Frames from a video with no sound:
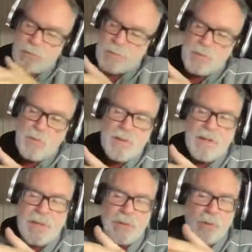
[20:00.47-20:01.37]
was moving
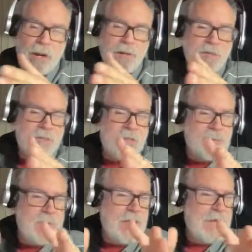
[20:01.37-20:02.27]
at the right
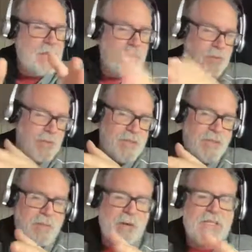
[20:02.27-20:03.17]
speed, traversing
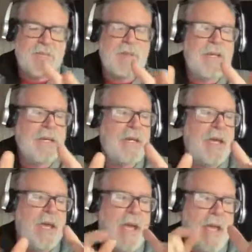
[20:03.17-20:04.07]
at the right speed,
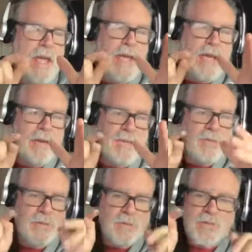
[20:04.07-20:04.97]
and
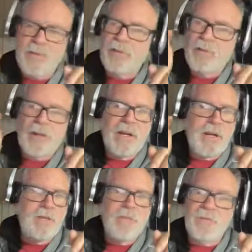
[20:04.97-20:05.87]
the cyclic rate
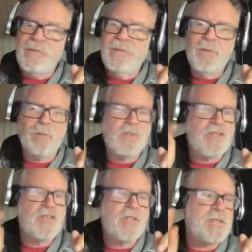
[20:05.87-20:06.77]
of the 50 was
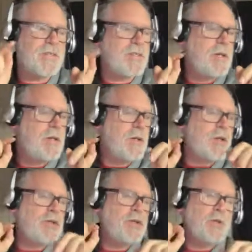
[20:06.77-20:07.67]
just
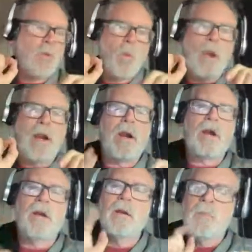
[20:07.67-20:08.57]
where,